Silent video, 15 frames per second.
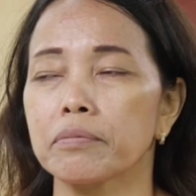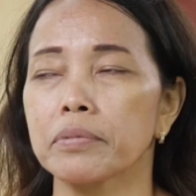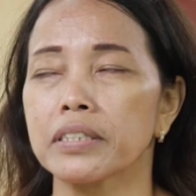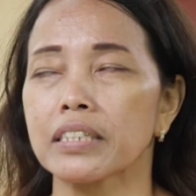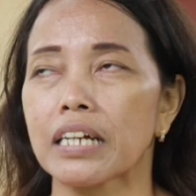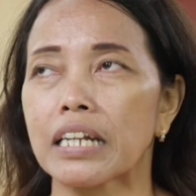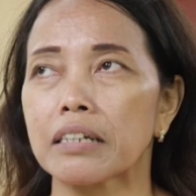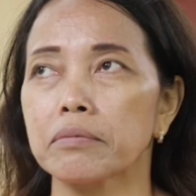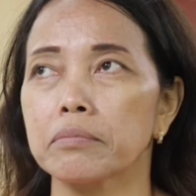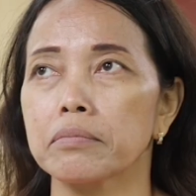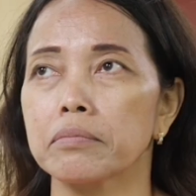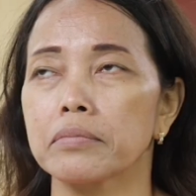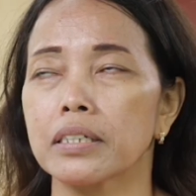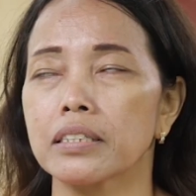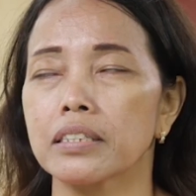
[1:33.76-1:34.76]
I am
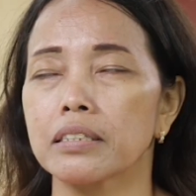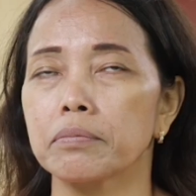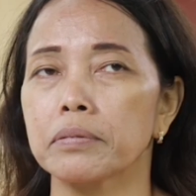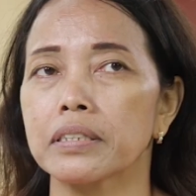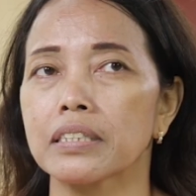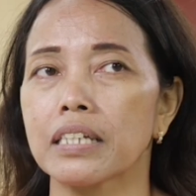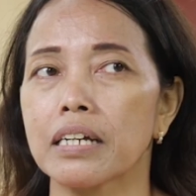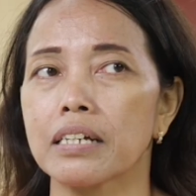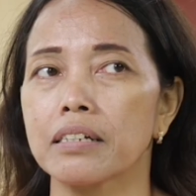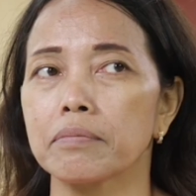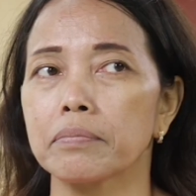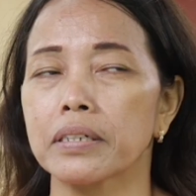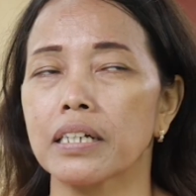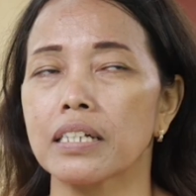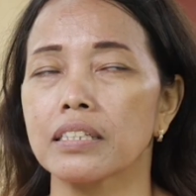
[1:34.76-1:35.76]
grateful to
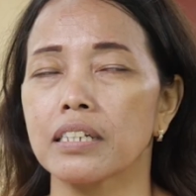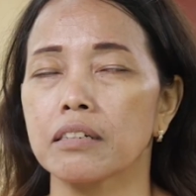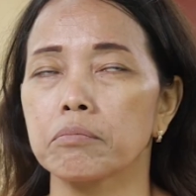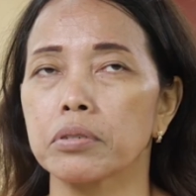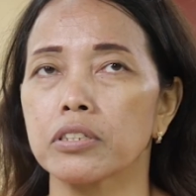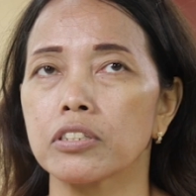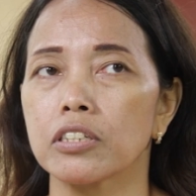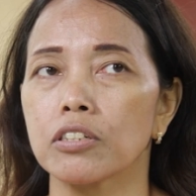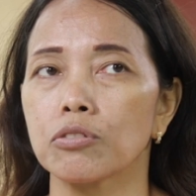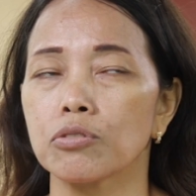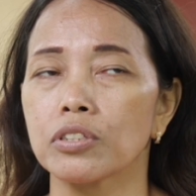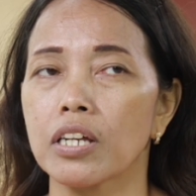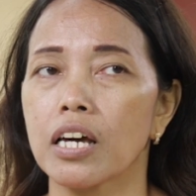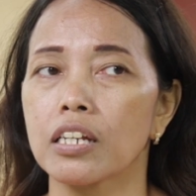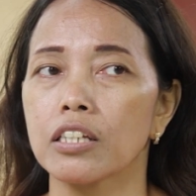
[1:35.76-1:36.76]
God because
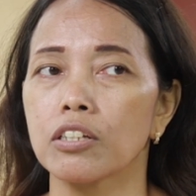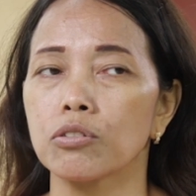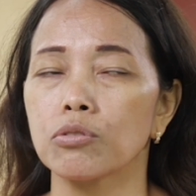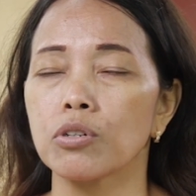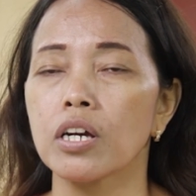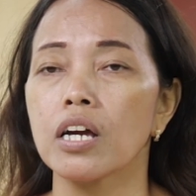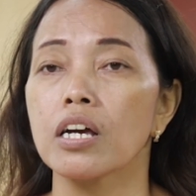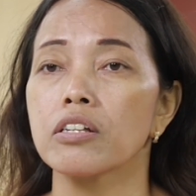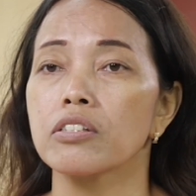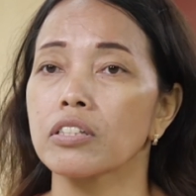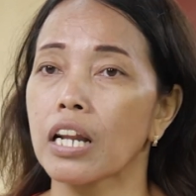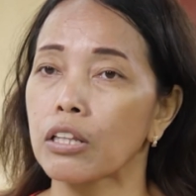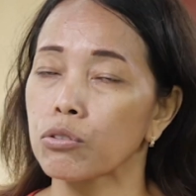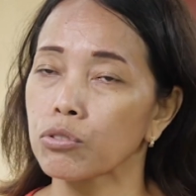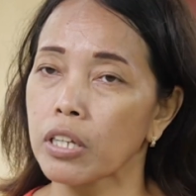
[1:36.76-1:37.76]
now I am earning
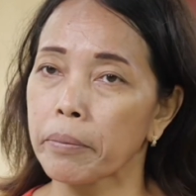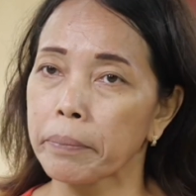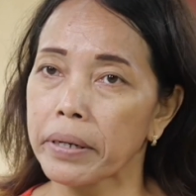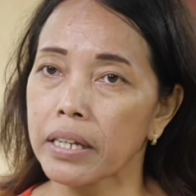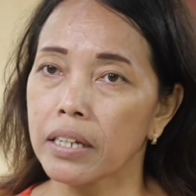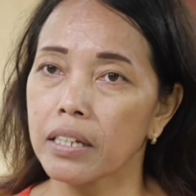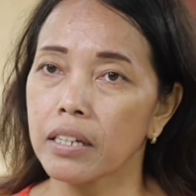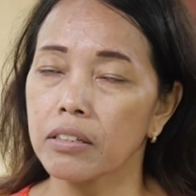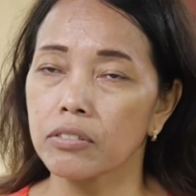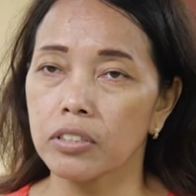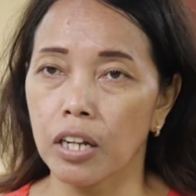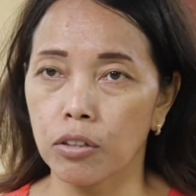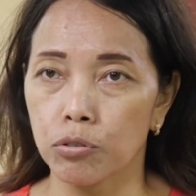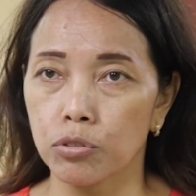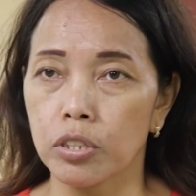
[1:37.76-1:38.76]
eight to ten
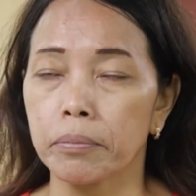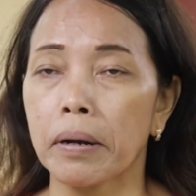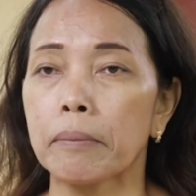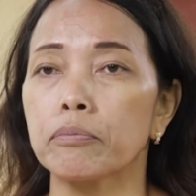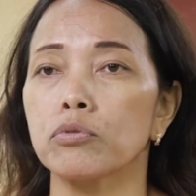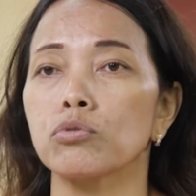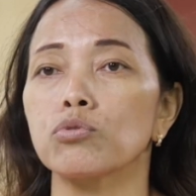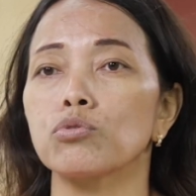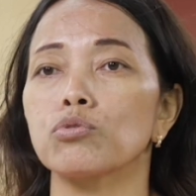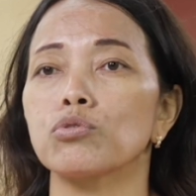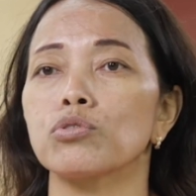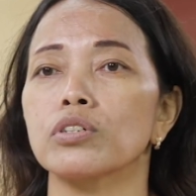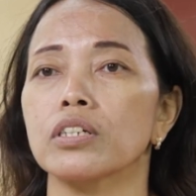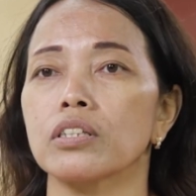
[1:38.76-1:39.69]
dollars a day selling